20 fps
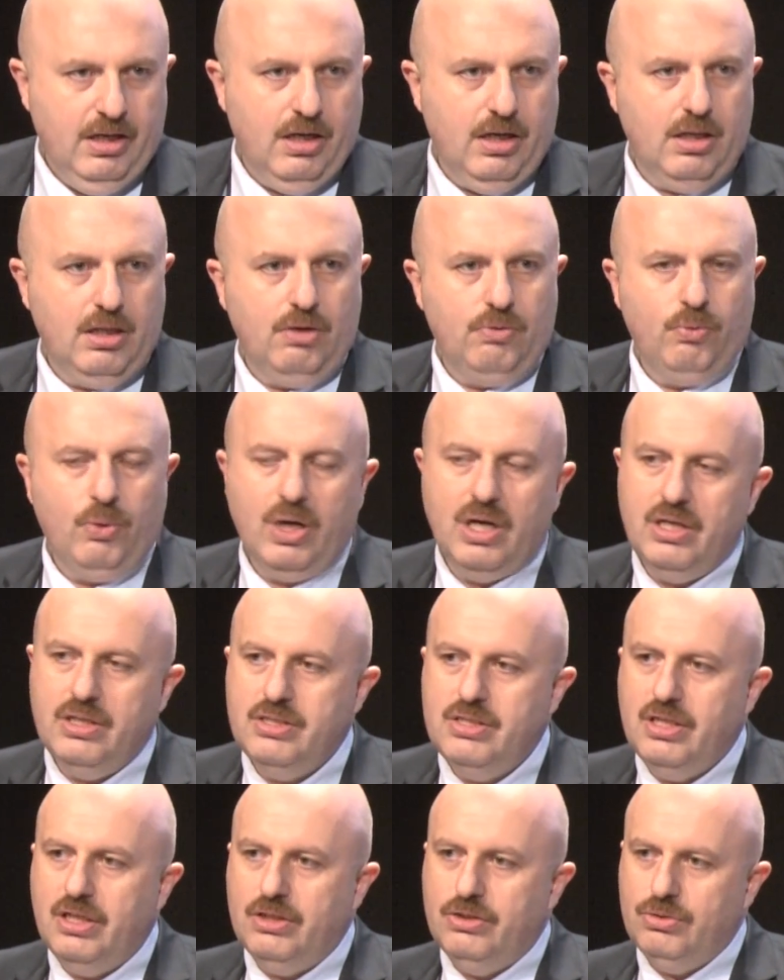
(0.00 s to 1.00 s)

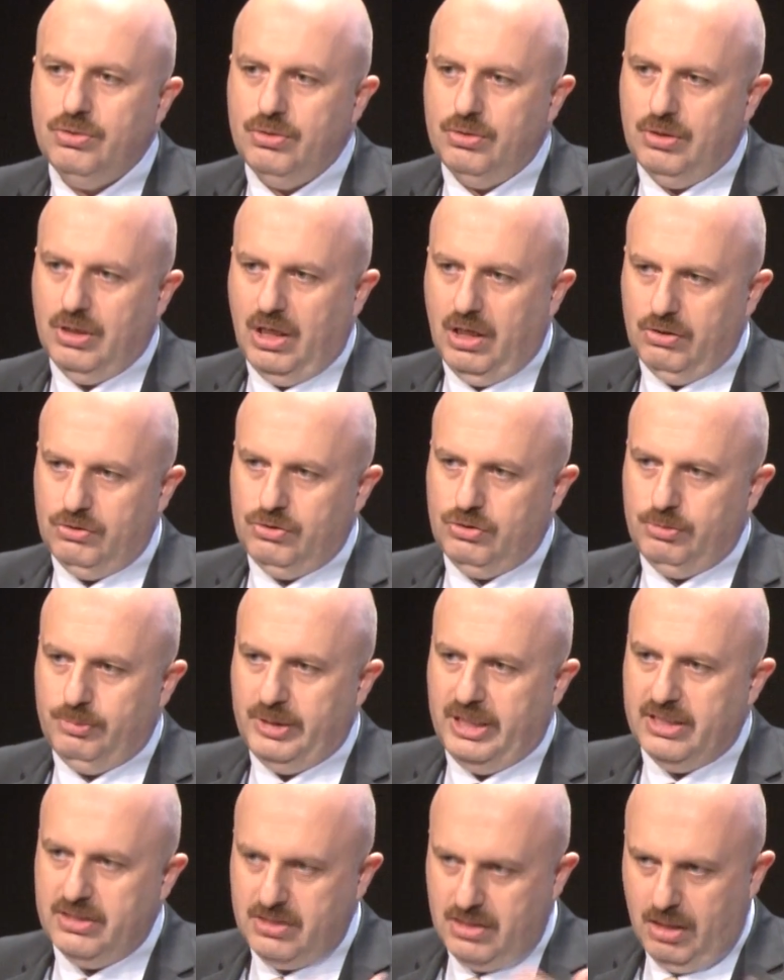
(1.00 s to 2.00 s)
Otherwise, they turn out to
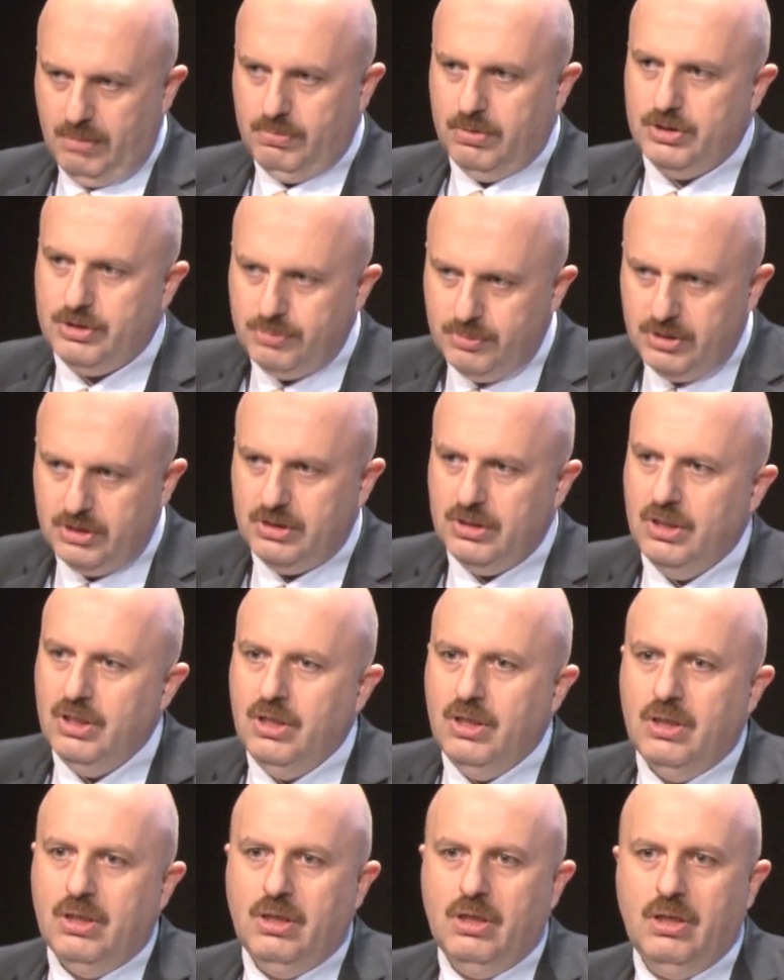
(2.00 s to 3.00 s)
be establishment
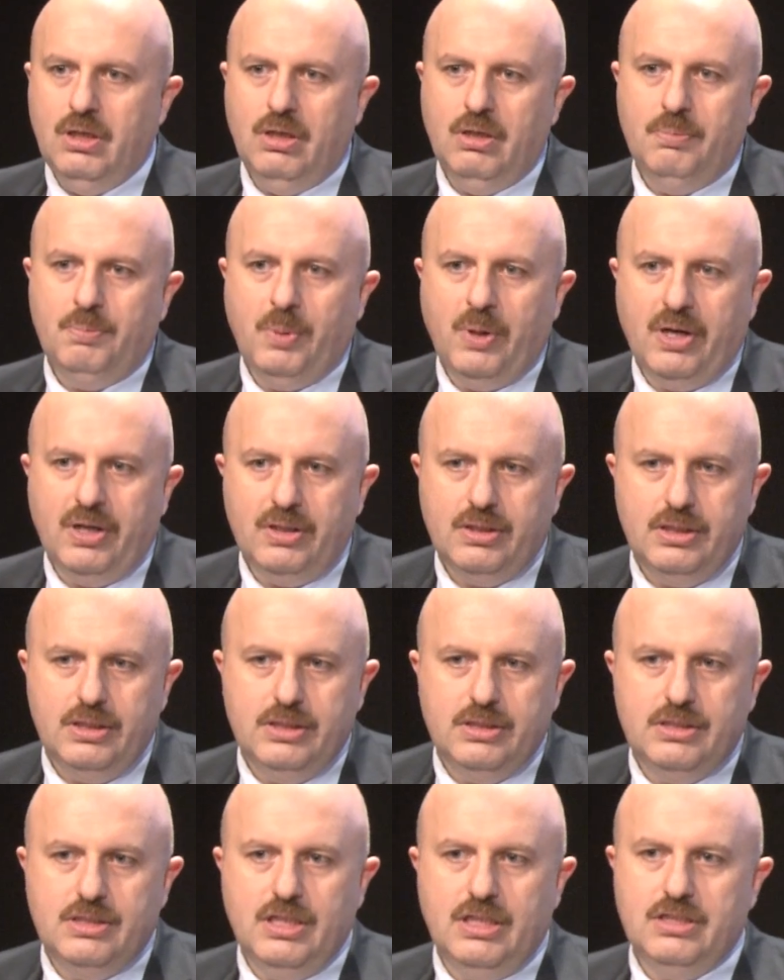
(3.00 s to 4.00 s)

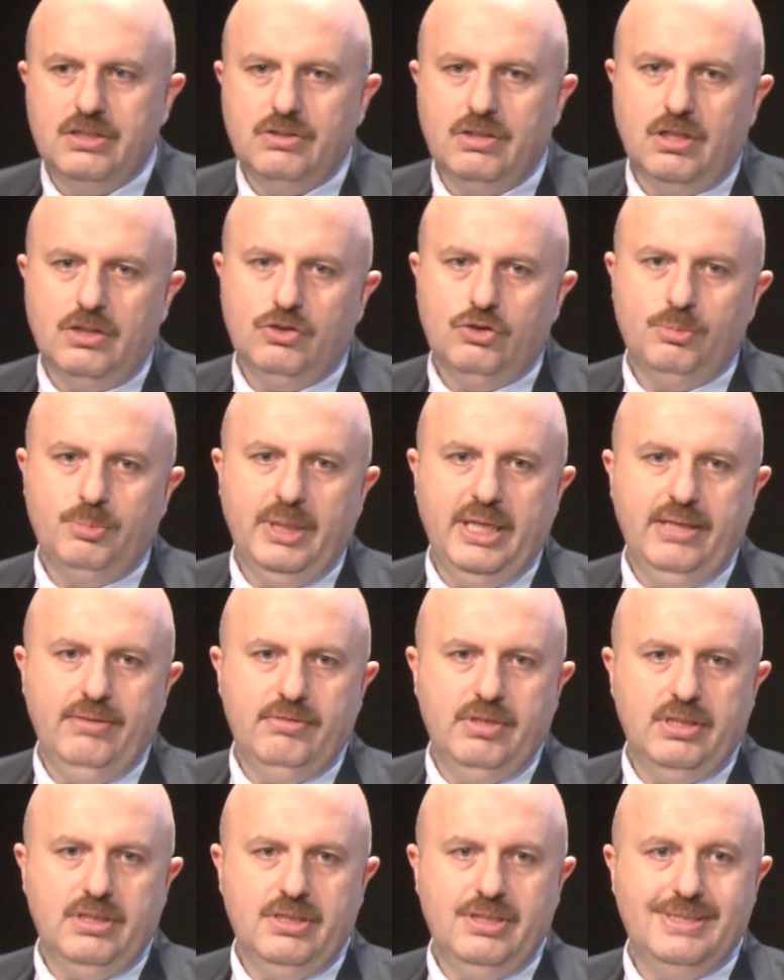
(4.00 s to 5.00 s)
parties. They start to
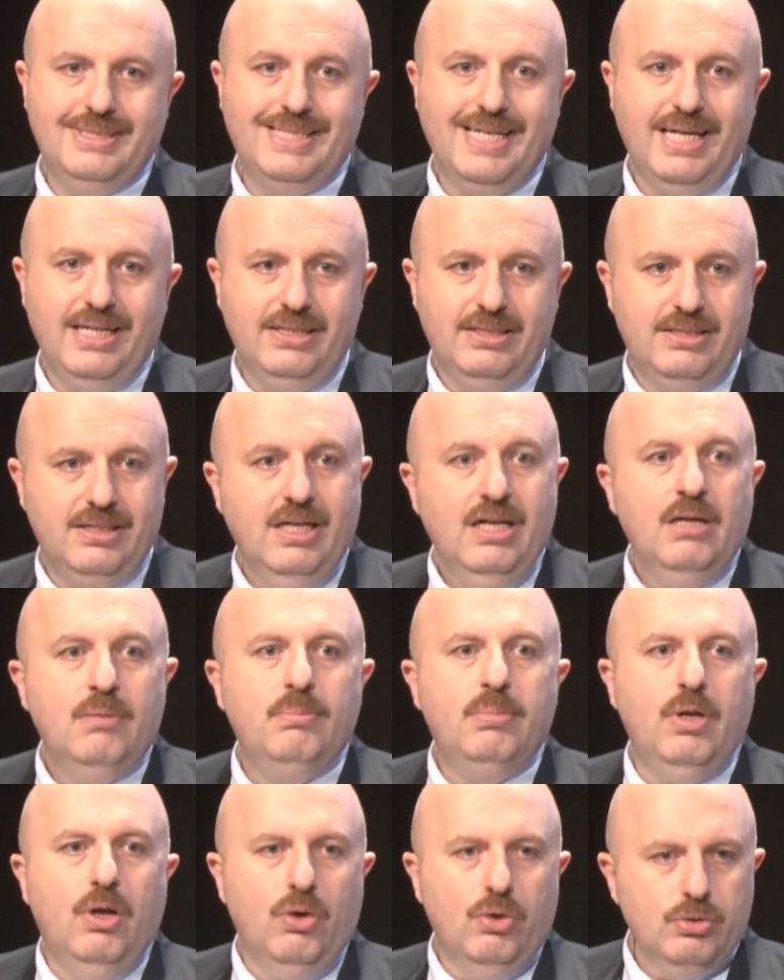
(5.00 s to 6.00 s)
believe that the state
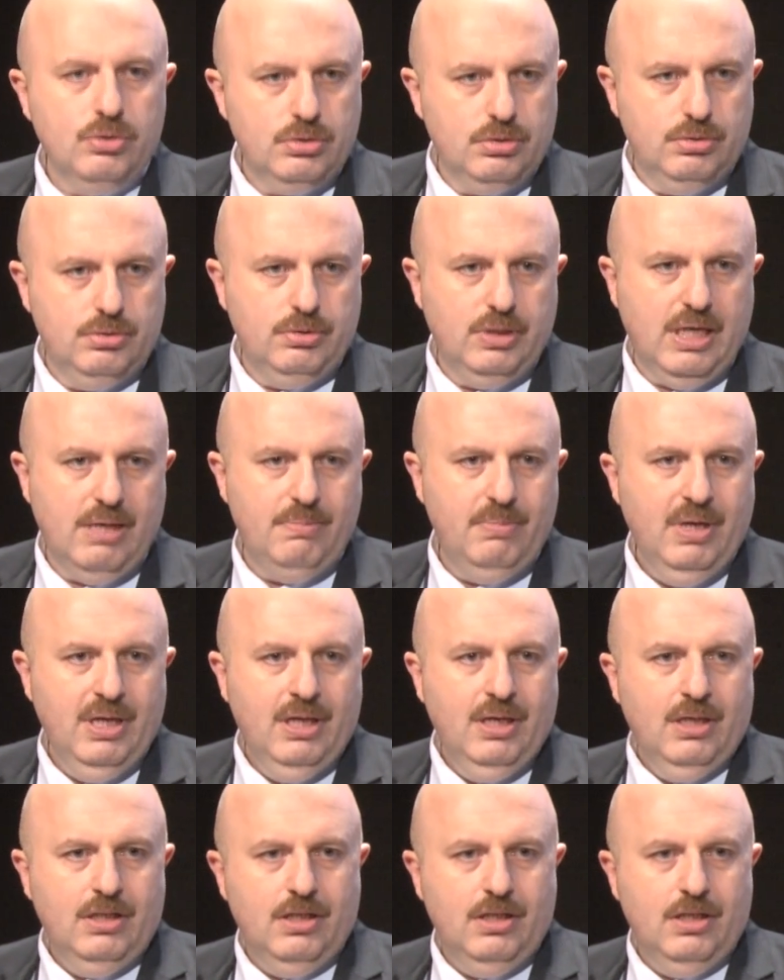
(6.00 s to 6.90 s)
belongs to them.